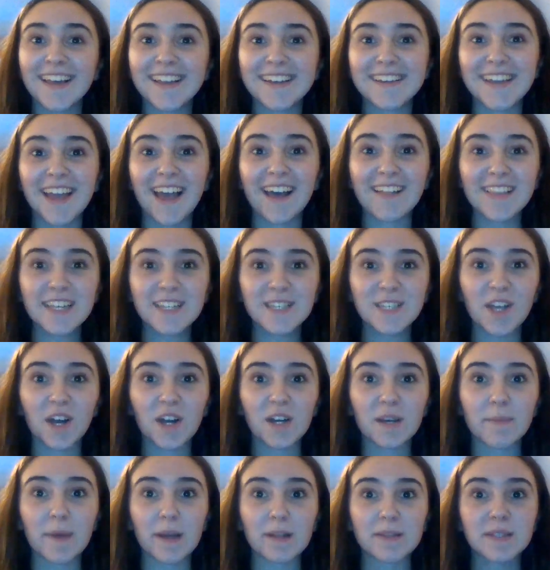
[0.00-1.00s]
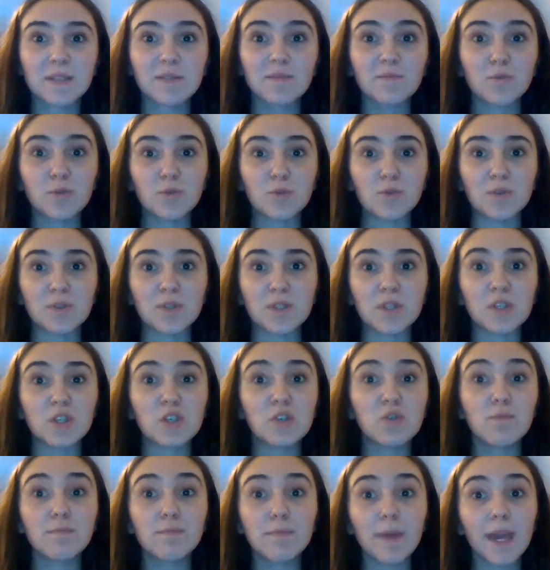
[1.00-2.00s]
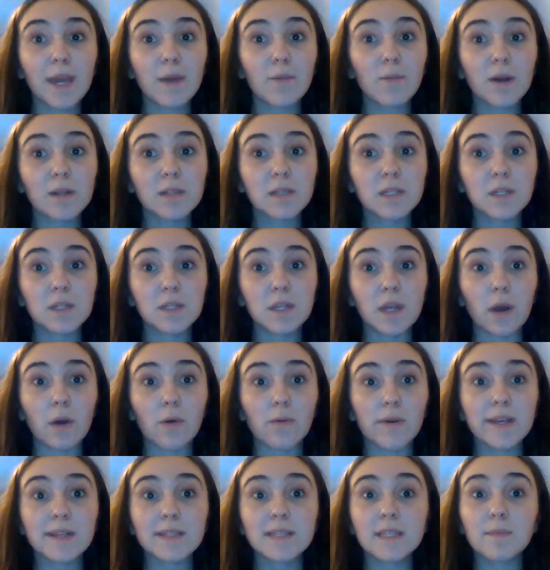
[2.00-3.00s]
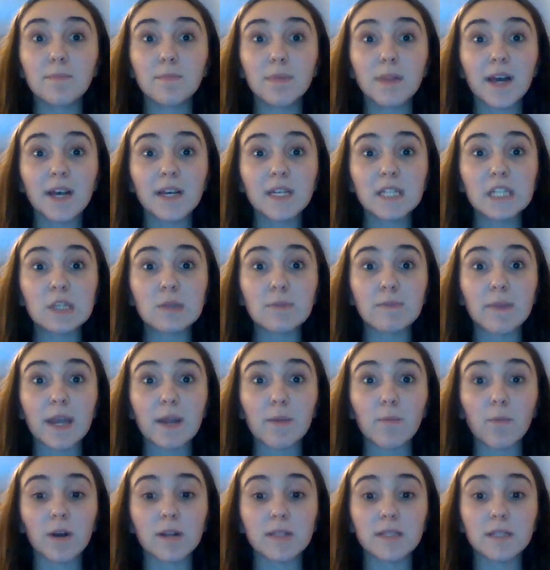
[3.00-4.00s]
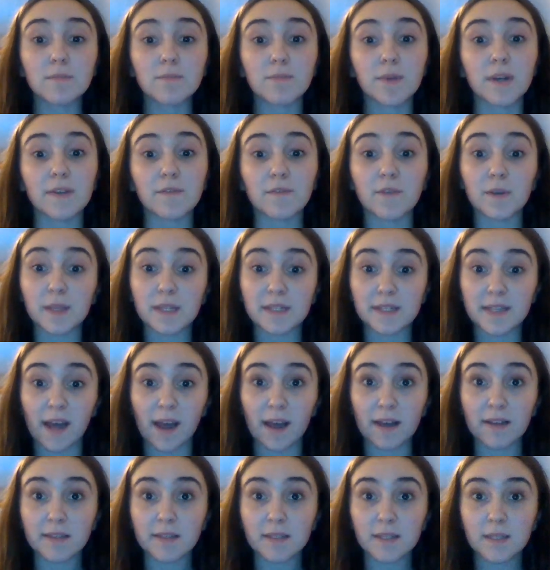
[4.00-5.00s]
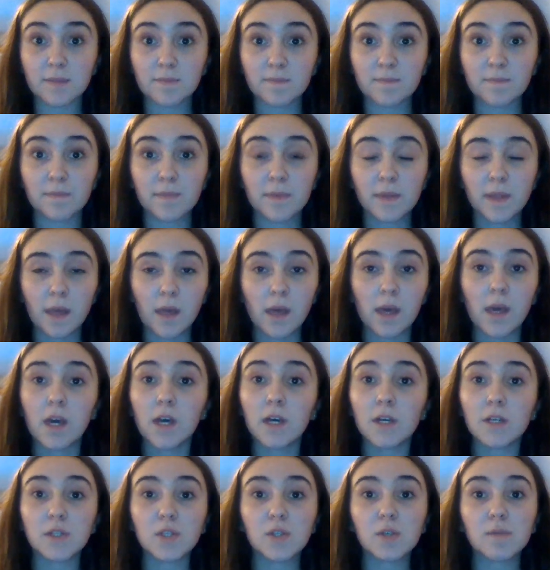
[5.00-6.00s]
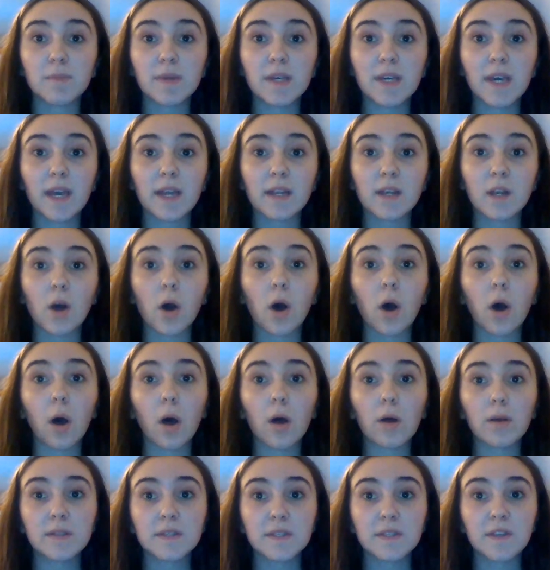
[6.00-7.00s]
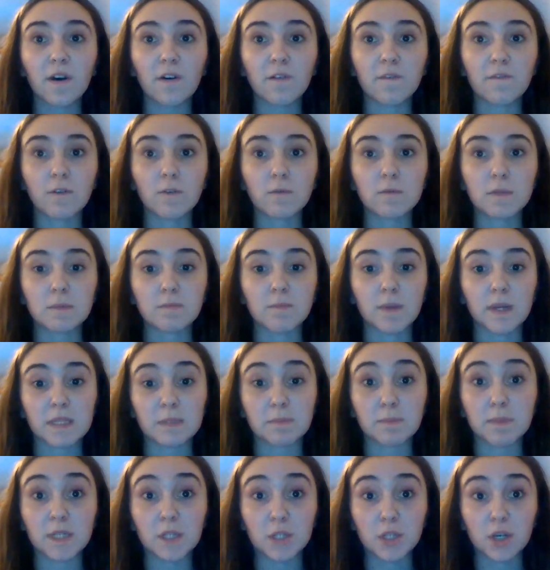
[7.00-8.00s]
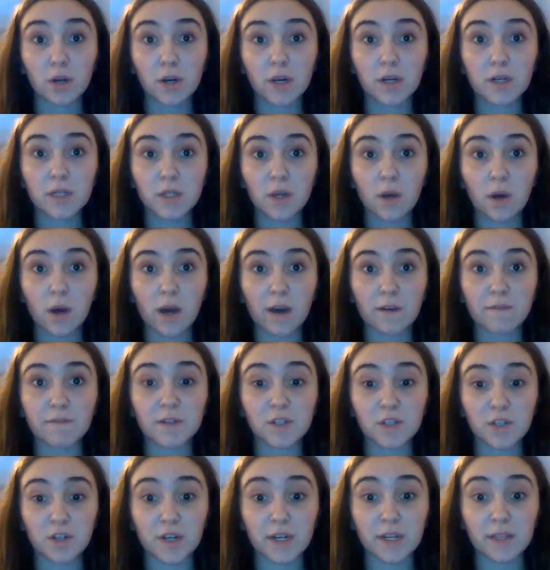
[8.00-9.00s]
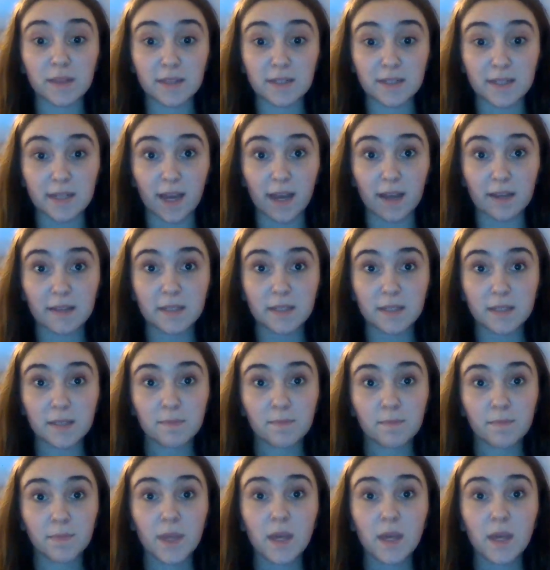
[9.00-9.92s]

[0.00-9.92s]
Now let's talk about some rules you may want to know and supplies you may want to bring for the test. To begin, all cell phones must be turned off during the test.